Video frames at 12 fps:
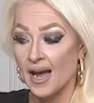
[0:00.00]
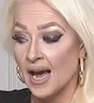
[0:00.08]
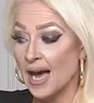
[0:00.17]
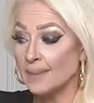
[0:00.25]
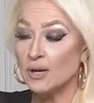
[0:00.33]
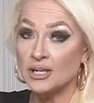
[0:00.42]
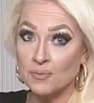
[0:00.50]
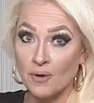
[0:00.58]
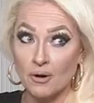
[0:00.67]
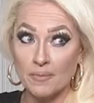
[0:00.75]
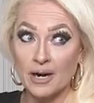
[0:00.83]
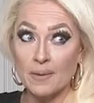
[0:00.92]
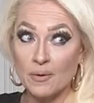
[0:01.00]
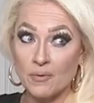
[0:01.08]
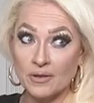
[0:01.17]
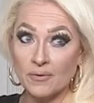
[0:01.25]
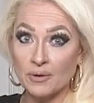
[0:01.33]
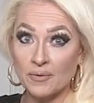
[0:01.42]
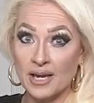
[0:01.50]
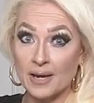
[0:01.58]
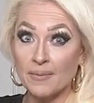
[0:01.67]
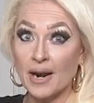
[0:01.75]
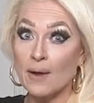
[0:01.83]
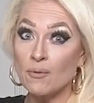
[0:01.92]
Um, not tomorrow, but I'll be with you on the weekend.
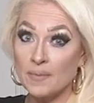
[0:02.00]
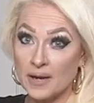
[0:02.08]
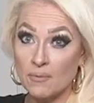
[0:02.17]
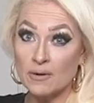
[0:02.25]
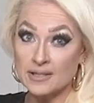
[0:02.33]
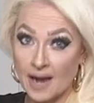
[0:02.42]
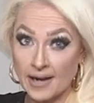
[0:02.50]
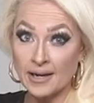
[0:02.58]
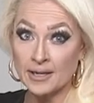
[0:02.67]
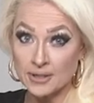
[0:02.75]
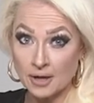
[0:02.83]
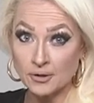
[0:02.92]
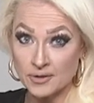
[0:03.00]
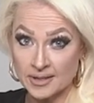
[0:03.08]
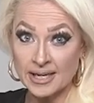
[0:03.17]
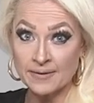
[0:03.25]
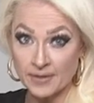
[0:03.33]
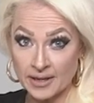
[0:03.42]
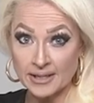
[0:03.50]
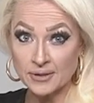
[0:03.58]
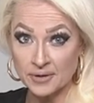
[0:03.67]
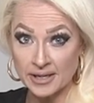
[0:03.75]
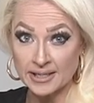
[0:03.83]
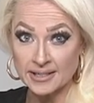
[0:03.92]
But I will be residing at Dodger Stadium for the next
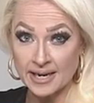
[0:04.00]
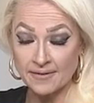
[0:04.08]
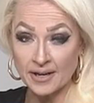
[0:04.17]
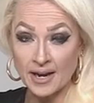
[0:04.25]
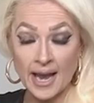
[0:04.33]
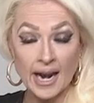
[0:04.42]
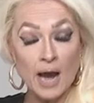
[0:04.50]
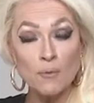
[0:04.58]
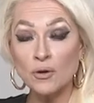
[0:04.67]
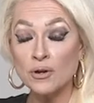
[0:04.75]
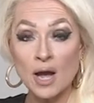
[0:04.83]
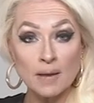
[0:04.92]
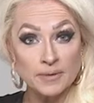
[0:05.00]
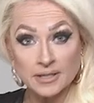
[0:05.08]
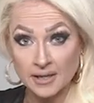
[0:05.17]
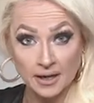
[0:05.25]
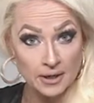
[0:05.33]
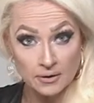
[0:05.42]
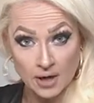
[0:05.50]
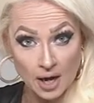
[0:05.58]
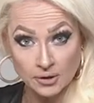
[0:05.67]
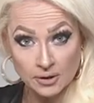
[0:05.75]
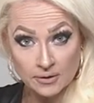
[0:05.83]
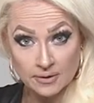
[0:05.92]
three days, David, and I will not be saying go
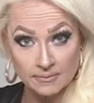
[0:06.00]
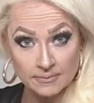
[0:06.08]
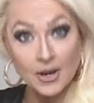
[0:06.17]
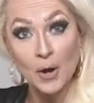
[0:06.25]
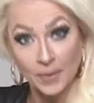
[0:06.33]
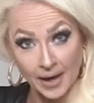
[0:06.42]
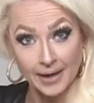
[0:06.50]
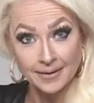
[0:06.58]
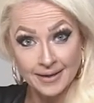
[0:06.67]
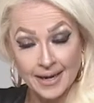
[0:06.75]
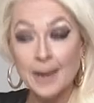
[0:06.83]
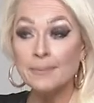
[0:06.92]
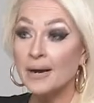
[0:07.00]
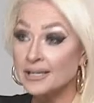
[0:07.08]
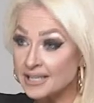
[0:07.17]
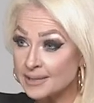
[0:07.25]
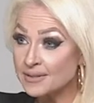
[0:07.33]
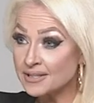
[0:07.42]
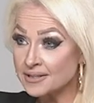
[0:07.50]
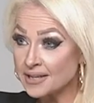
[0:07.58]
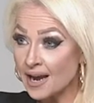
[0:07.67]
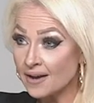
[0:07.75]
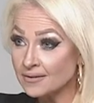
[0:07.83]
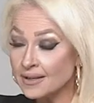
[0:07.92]
Dodgers. Okay, my team is in
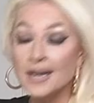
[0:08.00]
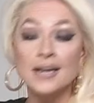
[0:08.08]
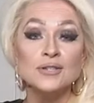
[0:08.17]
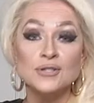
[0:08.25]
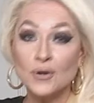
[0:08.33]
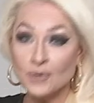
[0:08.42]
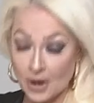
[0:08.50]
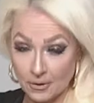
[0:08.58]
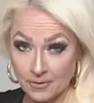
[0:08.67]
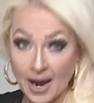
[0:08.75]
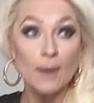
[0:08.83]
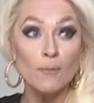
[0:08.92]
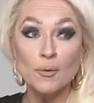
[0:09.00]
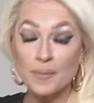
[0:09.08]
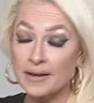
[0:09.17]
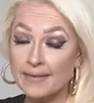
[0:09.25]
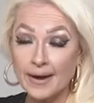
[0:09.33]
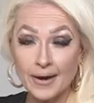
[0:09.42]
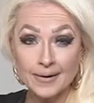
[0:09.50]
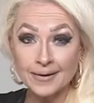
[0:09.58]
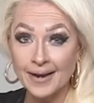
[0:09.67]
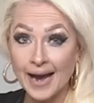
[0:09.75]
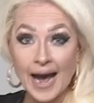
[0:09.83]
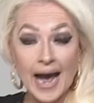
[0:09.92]
town, so no, I will be there.
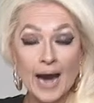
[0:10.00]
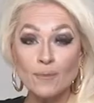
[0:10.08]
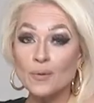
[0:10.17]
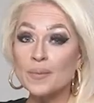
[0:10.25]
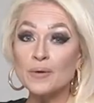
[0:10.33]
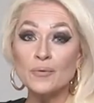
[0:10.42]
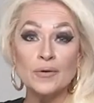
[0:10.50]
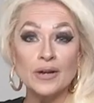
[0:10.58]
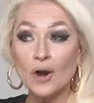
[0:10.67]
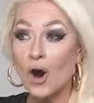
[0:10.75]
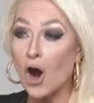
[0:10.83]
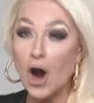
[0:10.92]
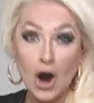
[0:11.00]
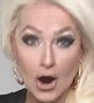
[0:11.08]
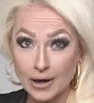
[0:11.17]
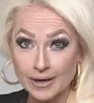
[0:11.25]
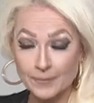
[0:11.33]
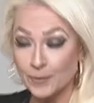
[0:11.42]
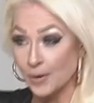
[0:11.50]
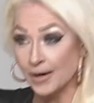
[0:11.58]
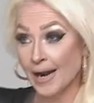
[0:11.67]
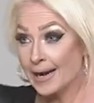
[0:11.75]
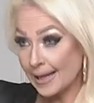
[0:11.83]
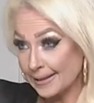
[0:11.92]
I will be rooting hard for
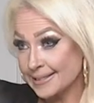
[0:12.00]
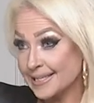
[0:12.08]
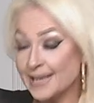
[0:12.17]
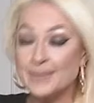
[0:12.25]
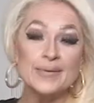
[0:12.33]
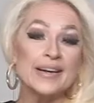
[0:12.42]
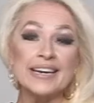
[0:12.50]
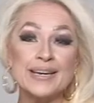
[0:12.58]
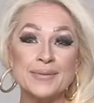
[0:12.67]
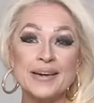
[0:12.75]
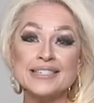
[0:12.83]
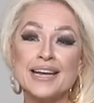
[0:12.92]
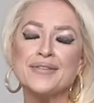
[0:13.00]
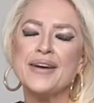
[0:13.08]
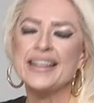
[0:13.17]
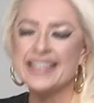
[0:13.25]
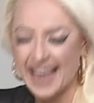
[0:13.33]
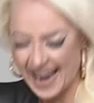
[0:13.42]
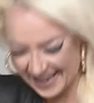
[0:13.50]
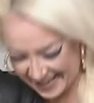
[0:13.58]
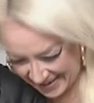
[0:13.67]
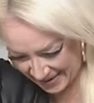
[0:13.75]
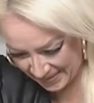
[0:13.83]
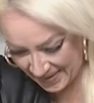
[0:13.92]
another team. But anyway, David, thank you.